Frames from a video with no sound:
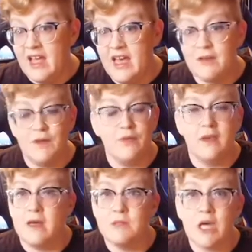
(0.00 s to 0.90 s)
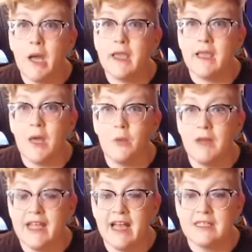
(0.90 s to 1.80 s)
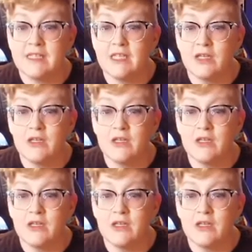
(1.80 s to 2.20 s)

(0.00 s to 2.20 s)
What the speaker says: And if you think I'm talking out my ass here,